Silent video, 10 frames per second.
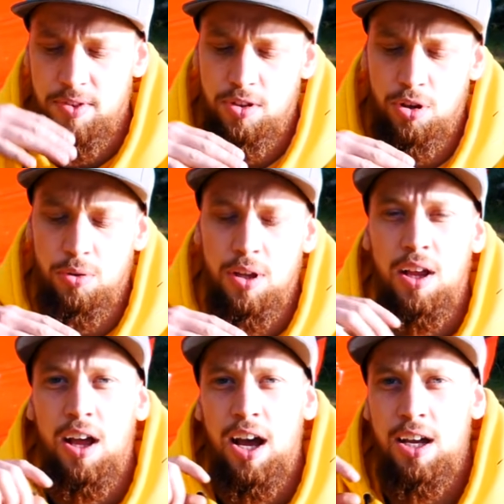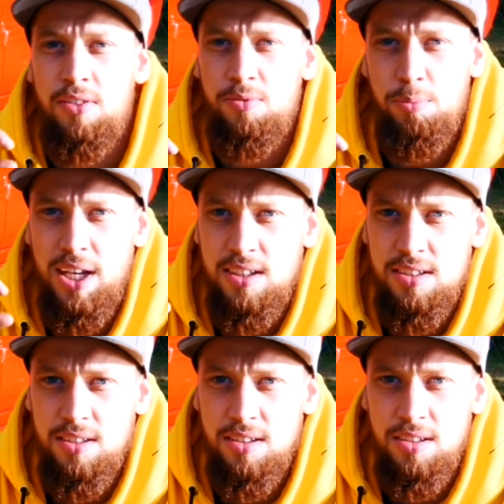So I have made
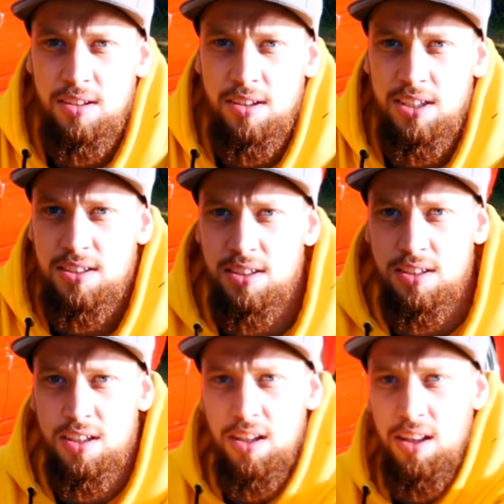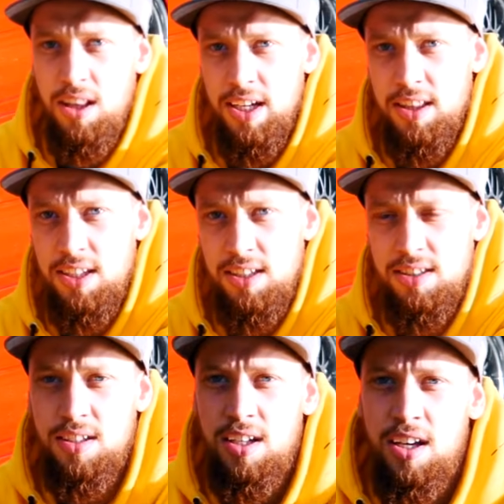distance like this